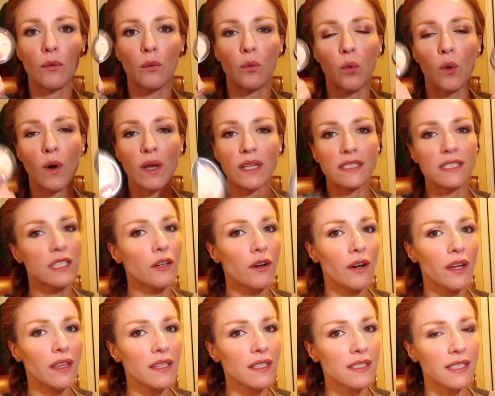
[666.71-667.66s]
Once they're
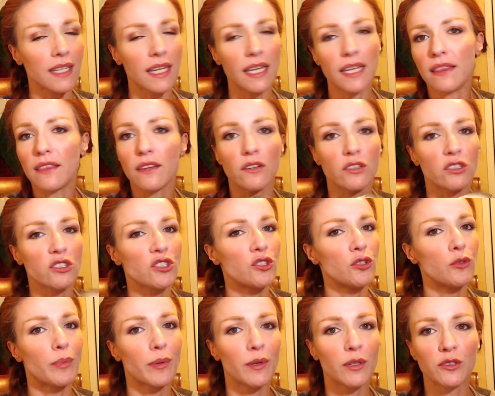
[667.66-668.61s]
on the skin, they're
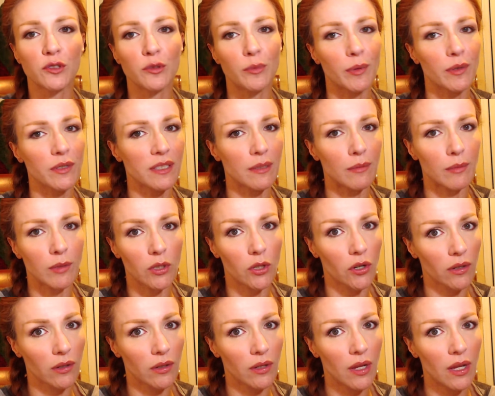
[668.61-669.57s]
super, super
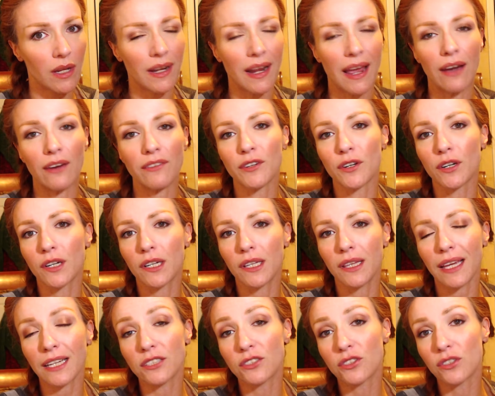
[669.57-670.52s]
similar. Now, if you're a
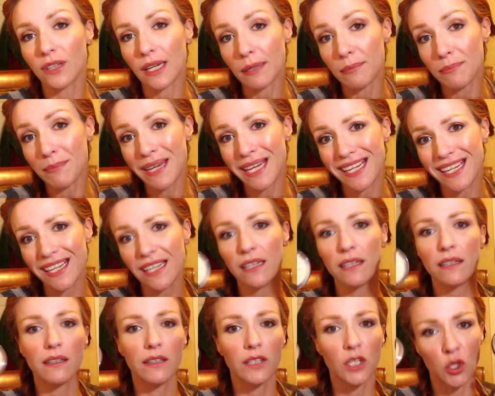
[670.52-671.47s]
collector like me,
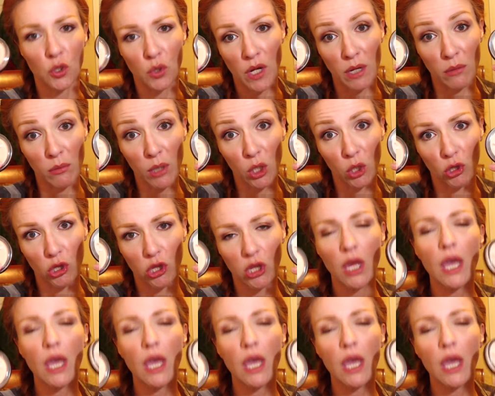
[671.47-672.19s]
you need them both.